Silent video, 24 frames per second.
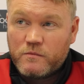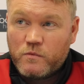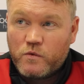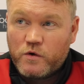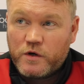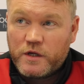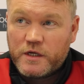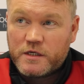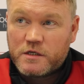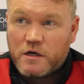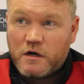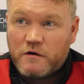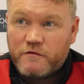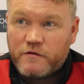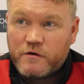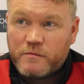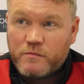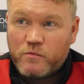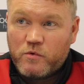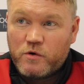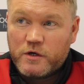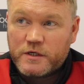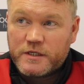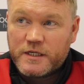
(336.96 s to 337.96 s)
Woody's
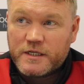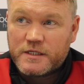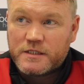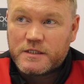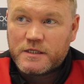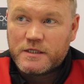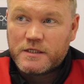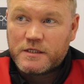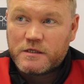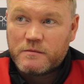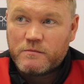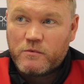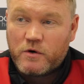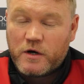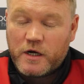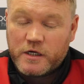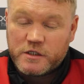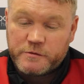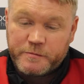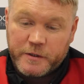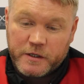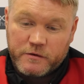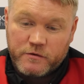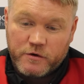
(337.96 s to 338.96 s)
covered more distance and more
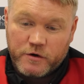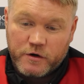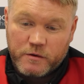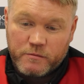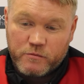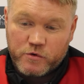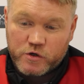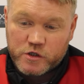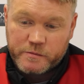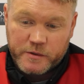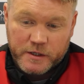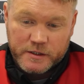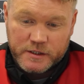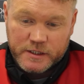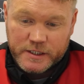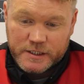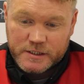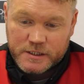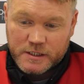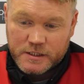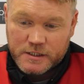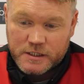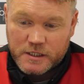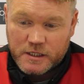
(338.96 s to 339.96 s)
high speed running, more sprint
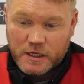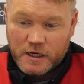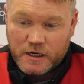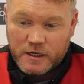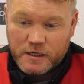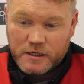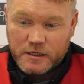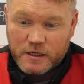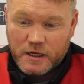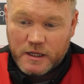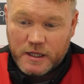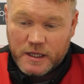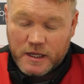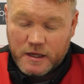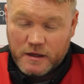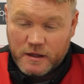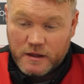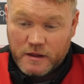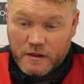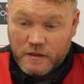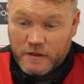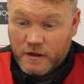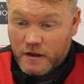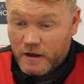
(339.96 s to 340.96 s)
distance than
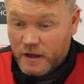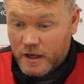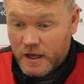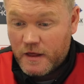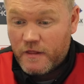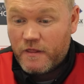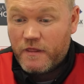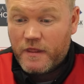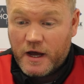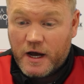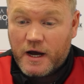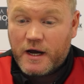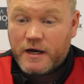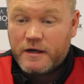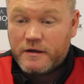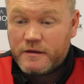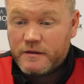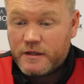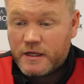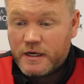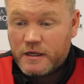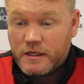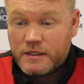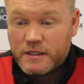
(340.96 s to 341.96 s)

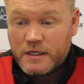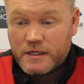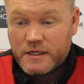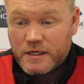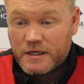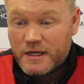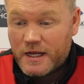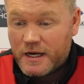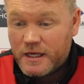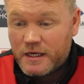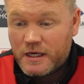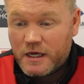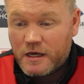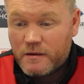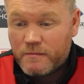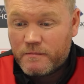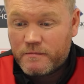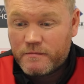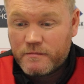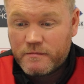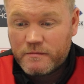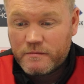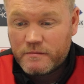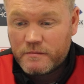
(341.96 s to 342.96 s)
he did in any
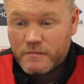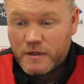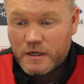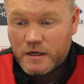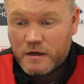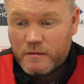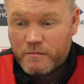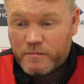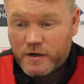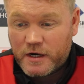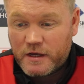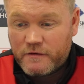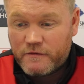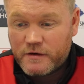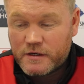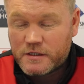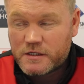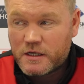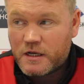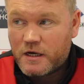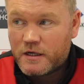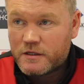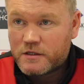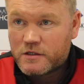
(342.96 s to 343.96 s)
game
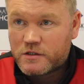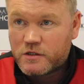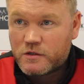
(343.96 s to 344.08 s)
previous to that.